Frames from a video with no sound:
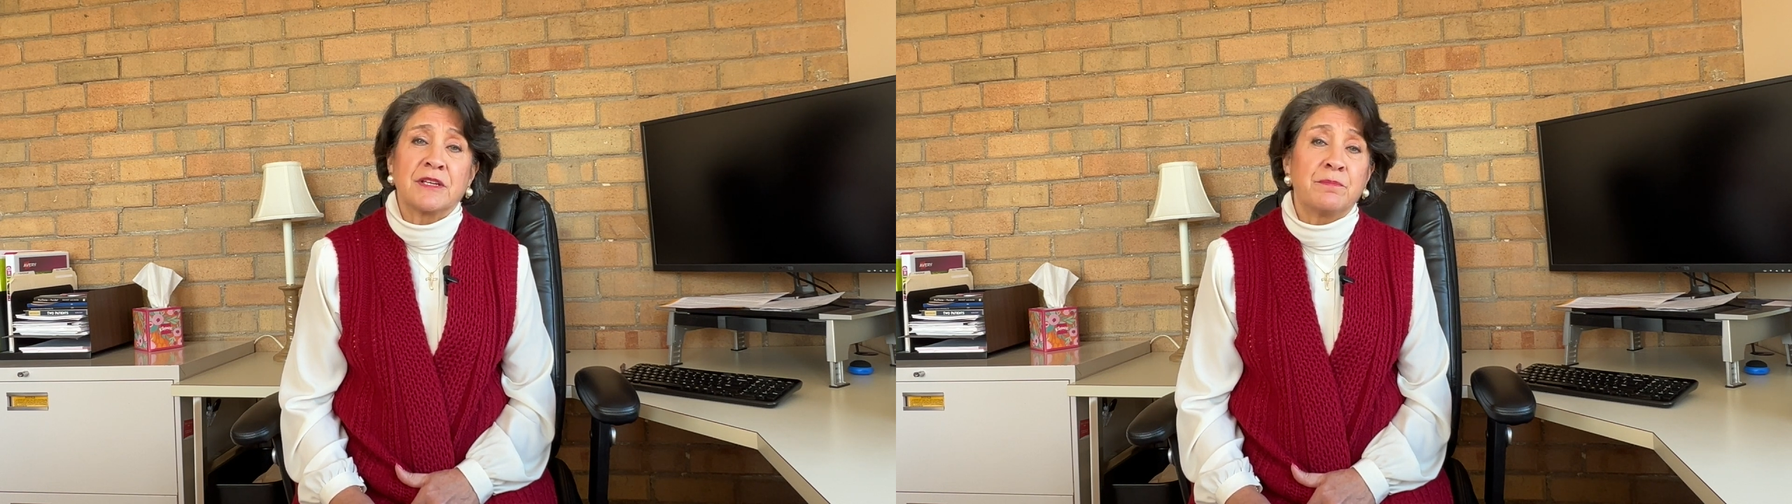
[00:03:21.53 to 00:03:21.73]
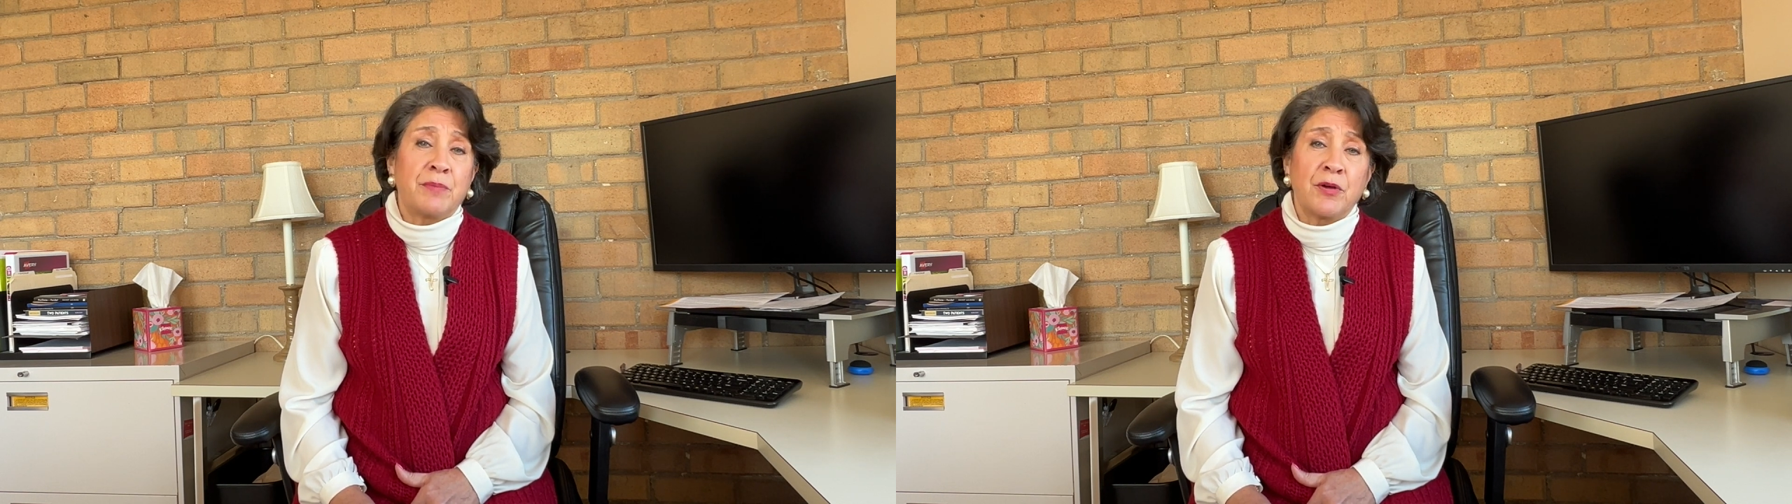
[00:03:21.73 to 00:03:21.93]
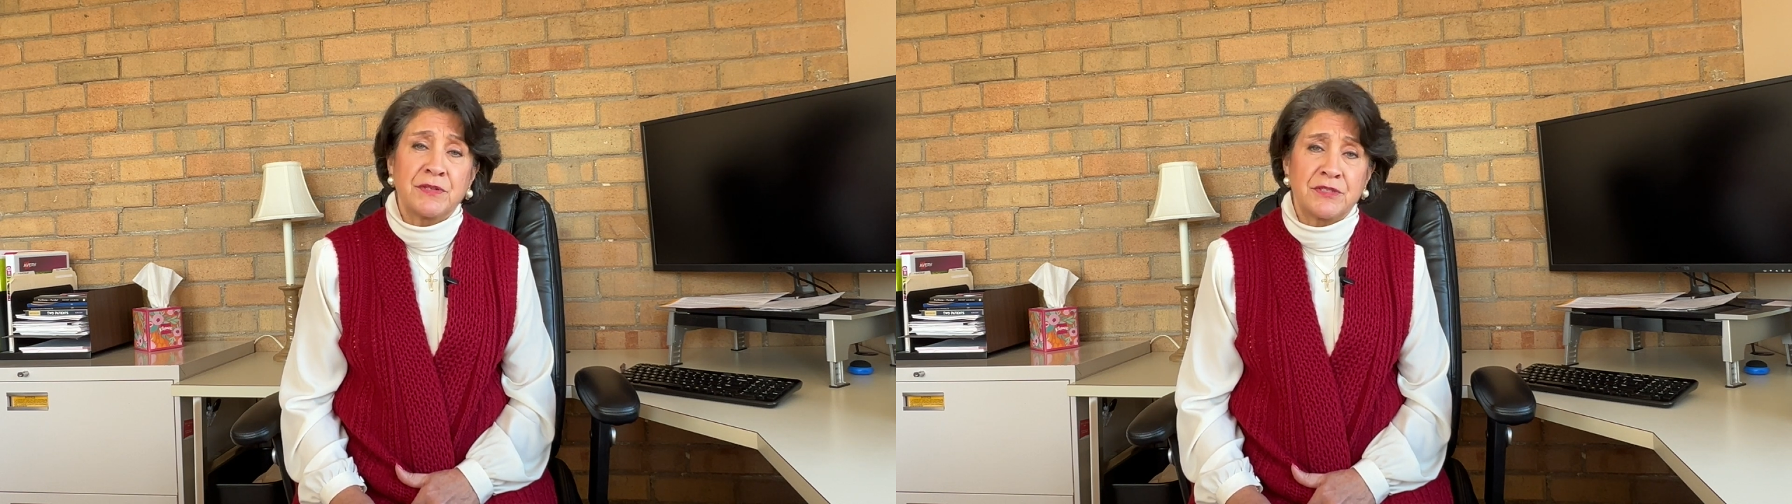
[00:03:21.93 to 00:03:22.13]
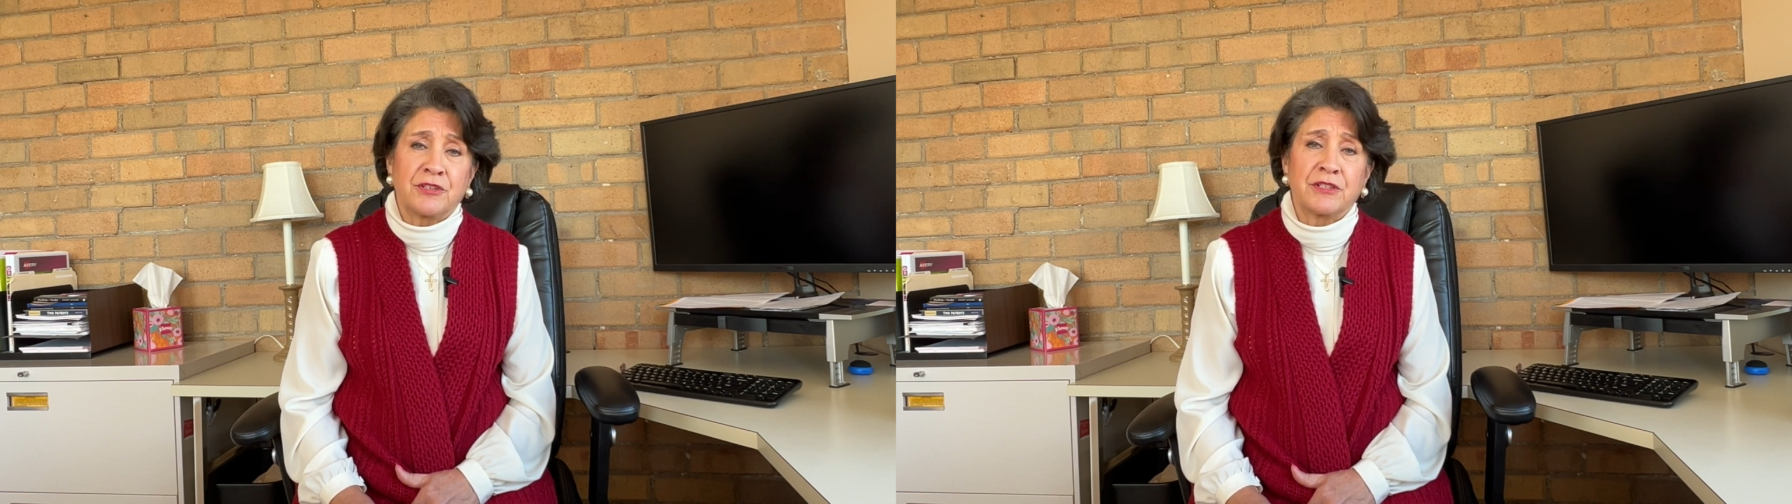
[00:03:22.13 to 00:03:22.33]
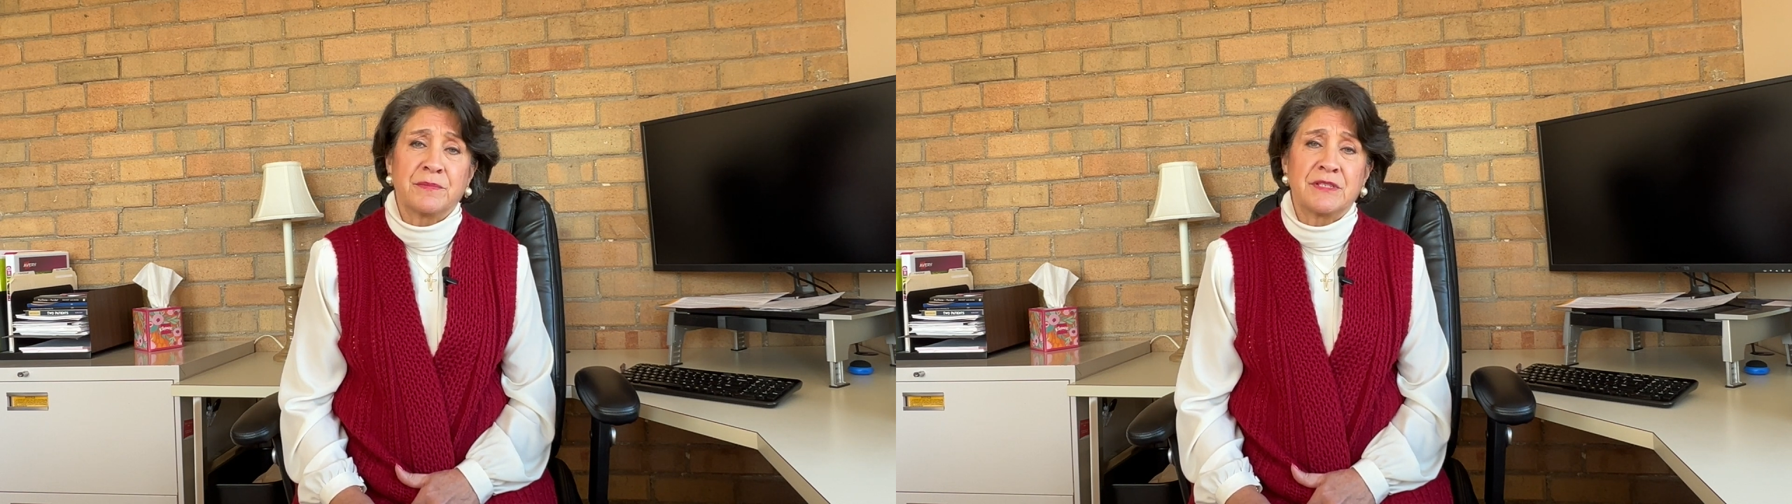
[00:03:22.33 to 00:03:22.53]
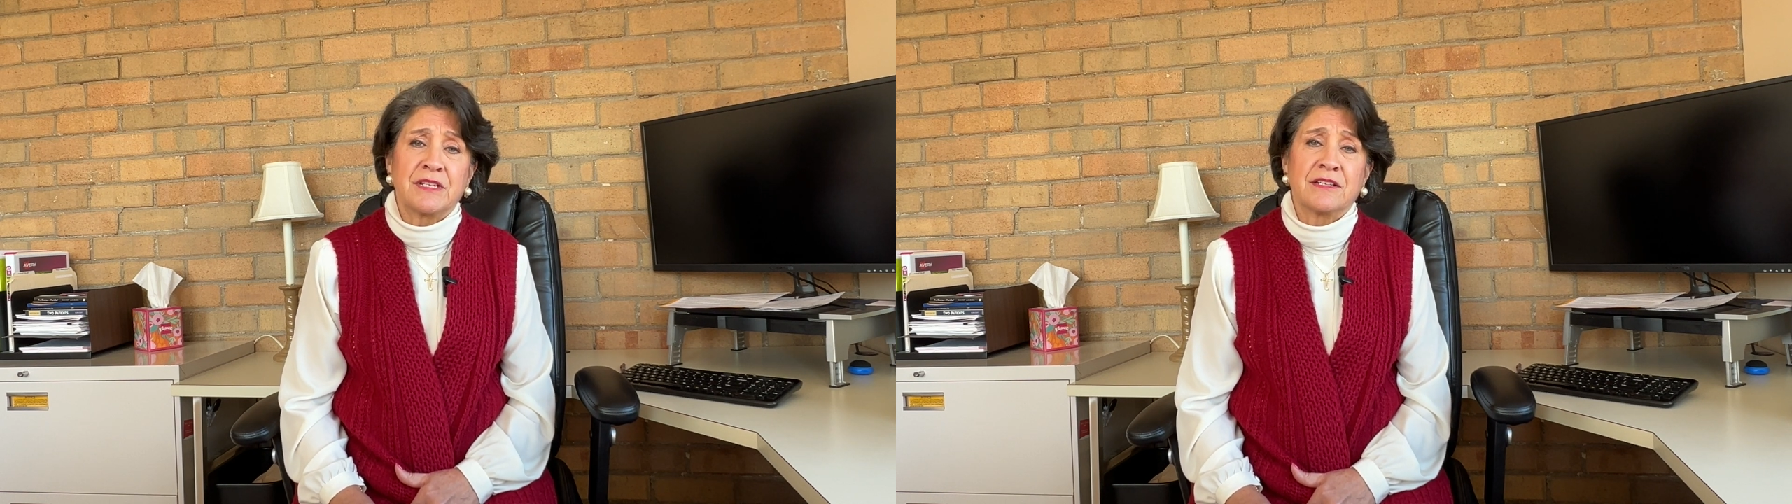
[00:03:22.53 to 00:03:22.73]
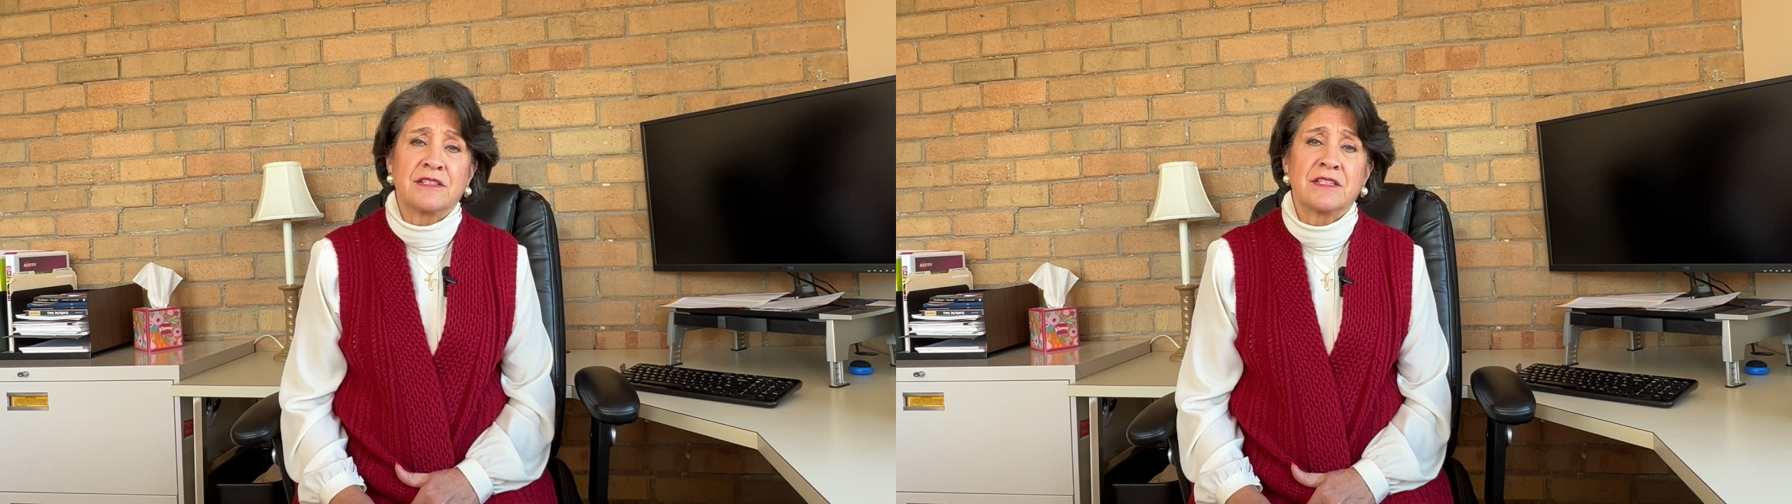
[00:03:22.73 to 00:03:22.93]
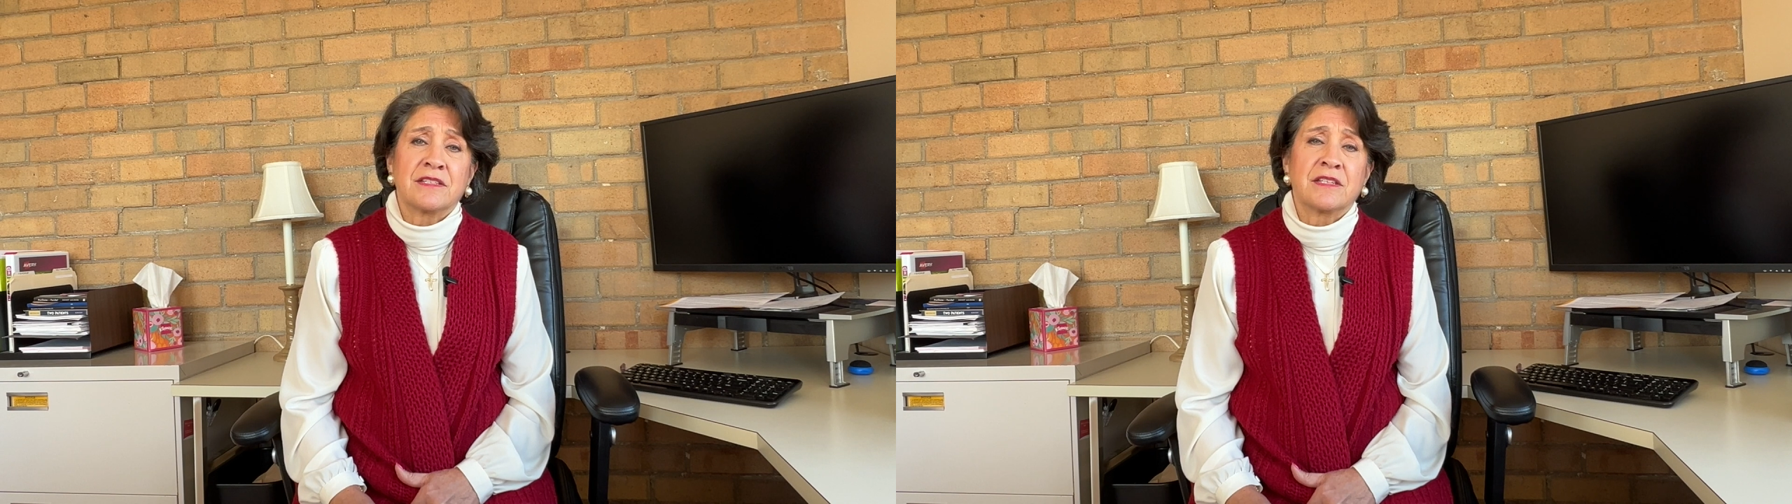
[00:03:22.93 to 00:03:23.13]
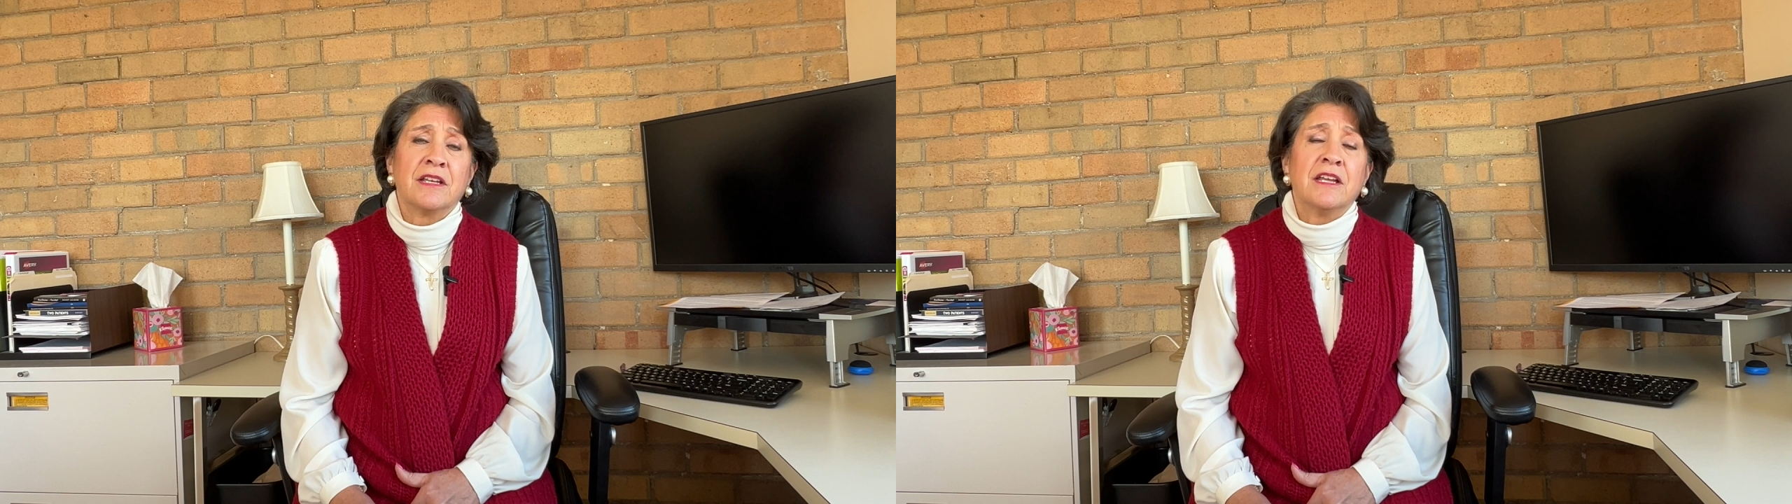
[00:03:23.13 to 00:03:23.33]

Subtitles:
in both circumstances,